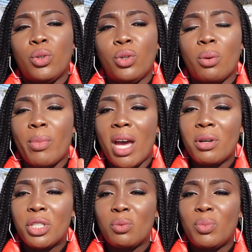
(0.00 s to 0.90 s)
your
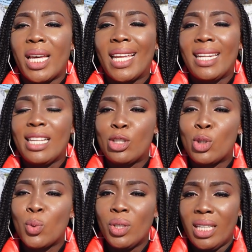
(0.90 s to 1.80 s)
marriage should be at
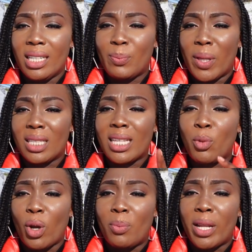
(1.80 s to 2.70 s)
least 2 years by the
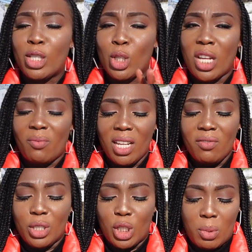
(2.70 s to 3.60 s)
time you're applying. So you should have
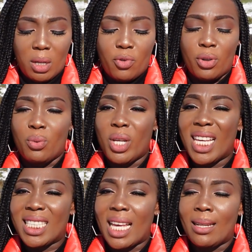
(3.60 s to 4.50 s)
lived in Germany for 3
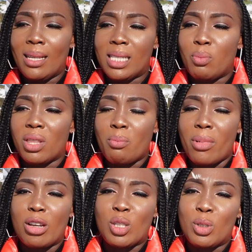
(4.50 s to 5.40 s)
years at least, but the
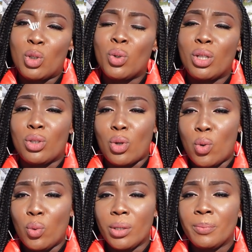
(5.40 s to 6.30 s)
marriage should be 2 years
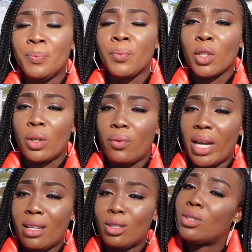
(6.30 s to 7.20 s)
old,
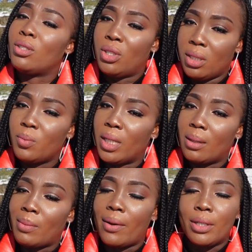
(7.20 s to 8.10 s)
right? And you should still be
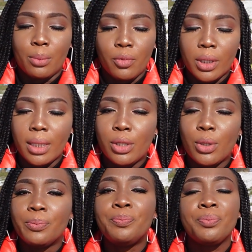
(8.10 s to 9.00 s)
in the marriage, obviously.
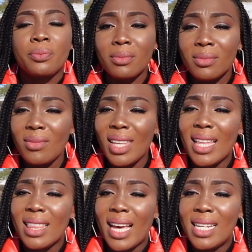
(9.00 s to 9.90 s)
So
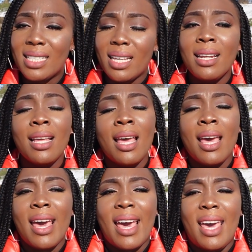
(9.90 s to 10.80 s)
that is it.
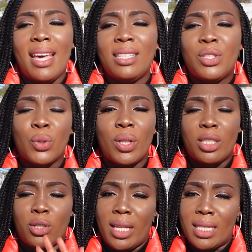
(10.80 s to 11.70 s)
And so
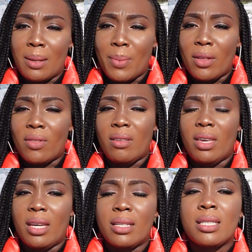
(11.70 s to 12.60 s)
let's talk, that's about the
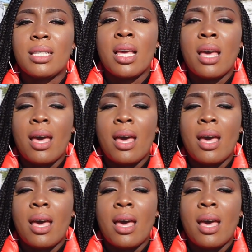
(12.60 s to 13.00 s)
years.